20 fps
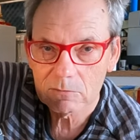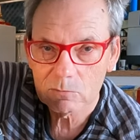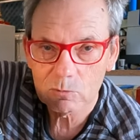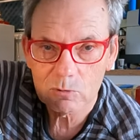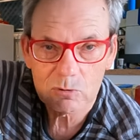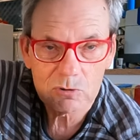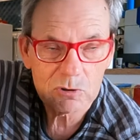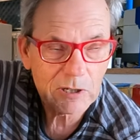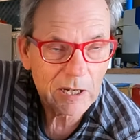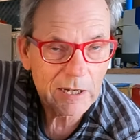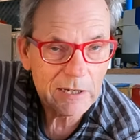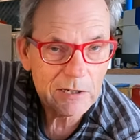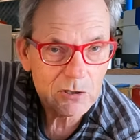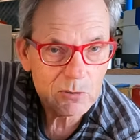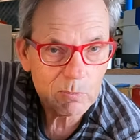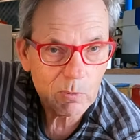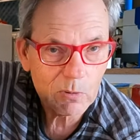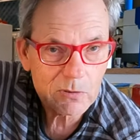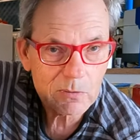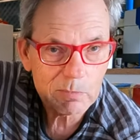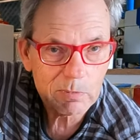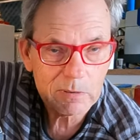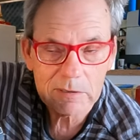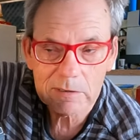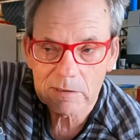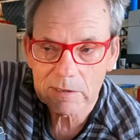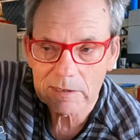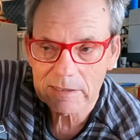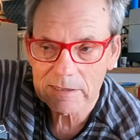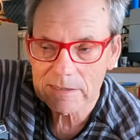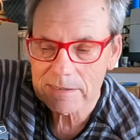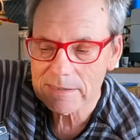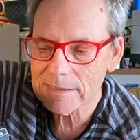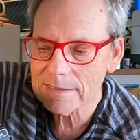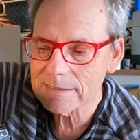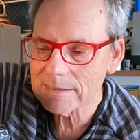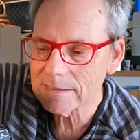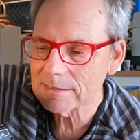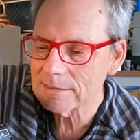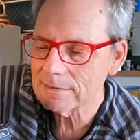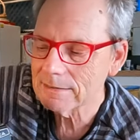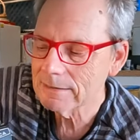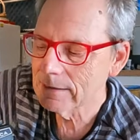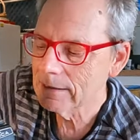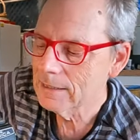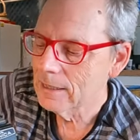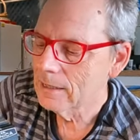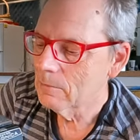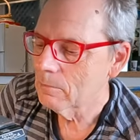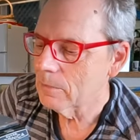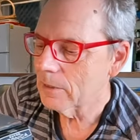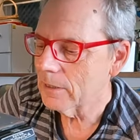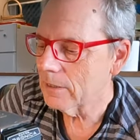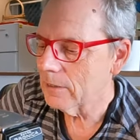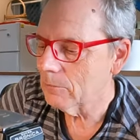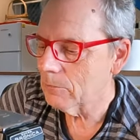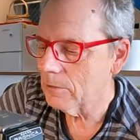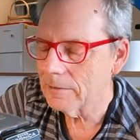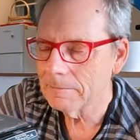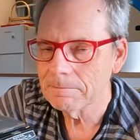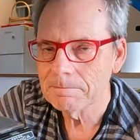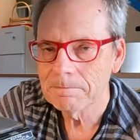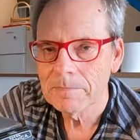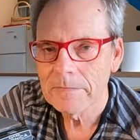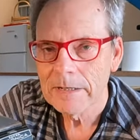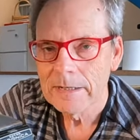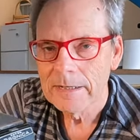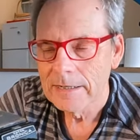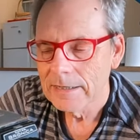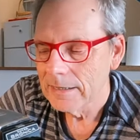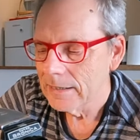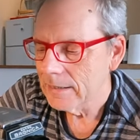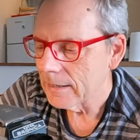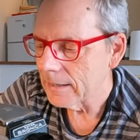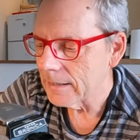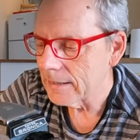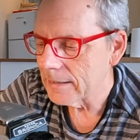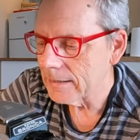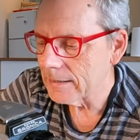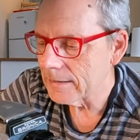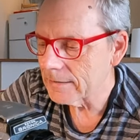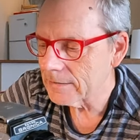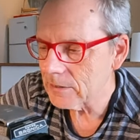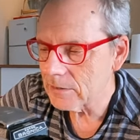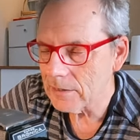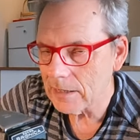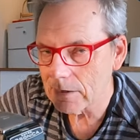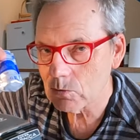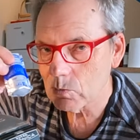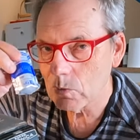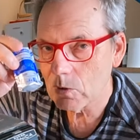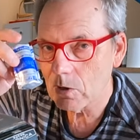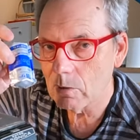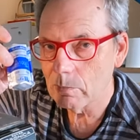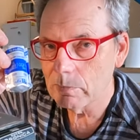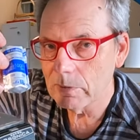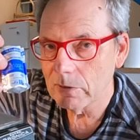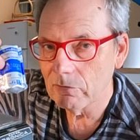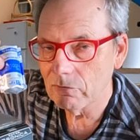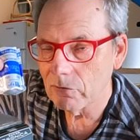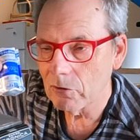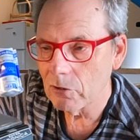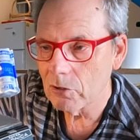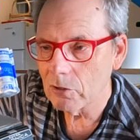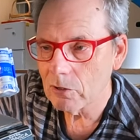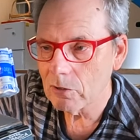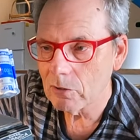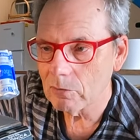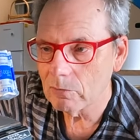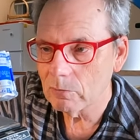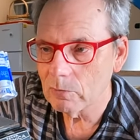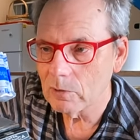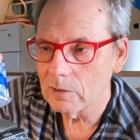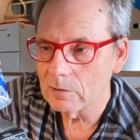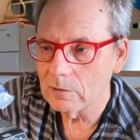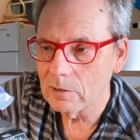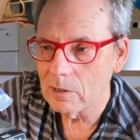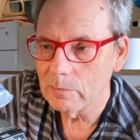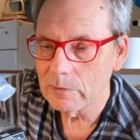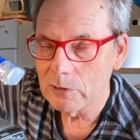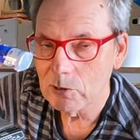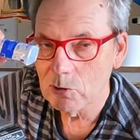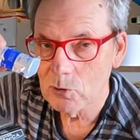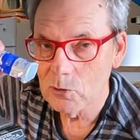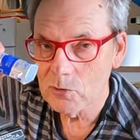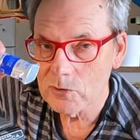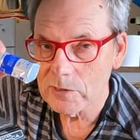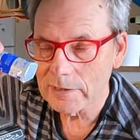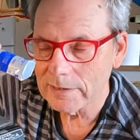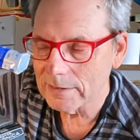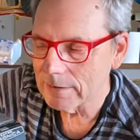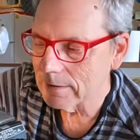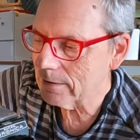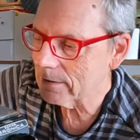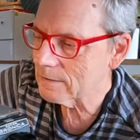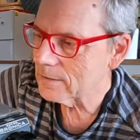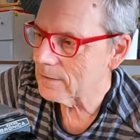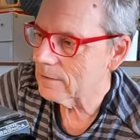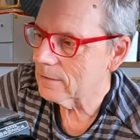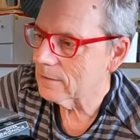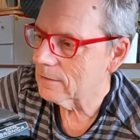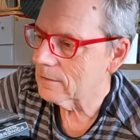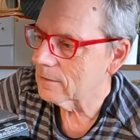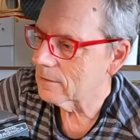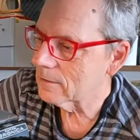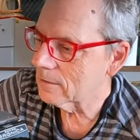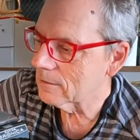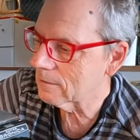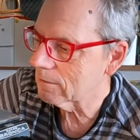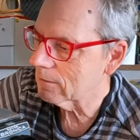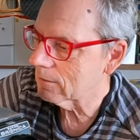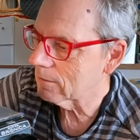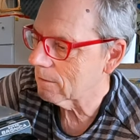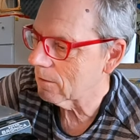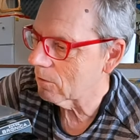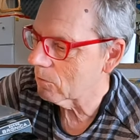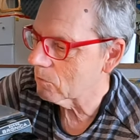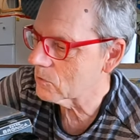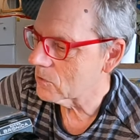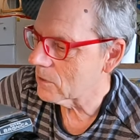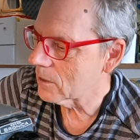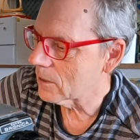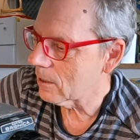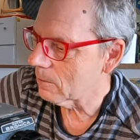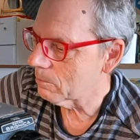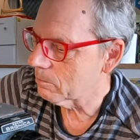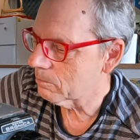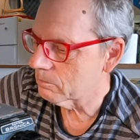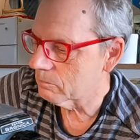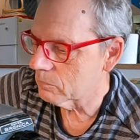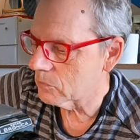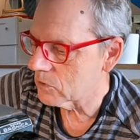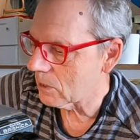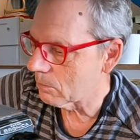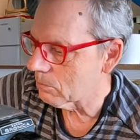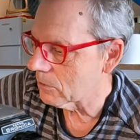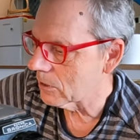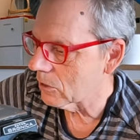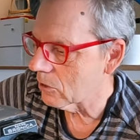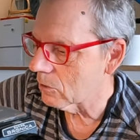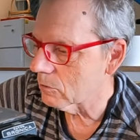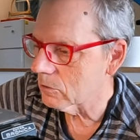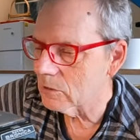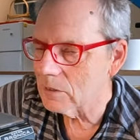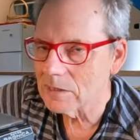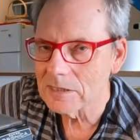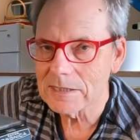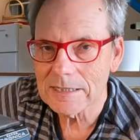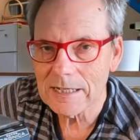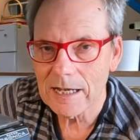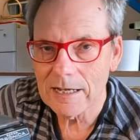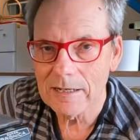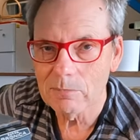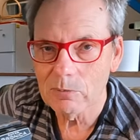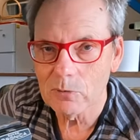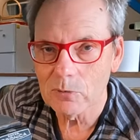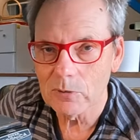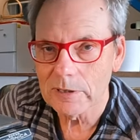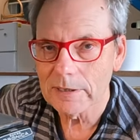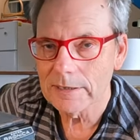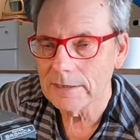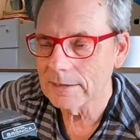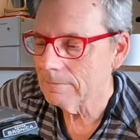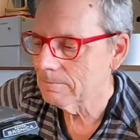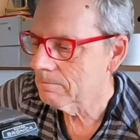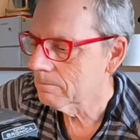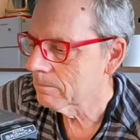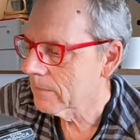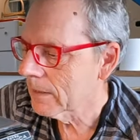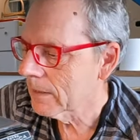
will change possibly, inconsistent, but anyway. Uh, so that's what I'll be photo. Well, I'll be using this, and uh, I'll set up something on this table here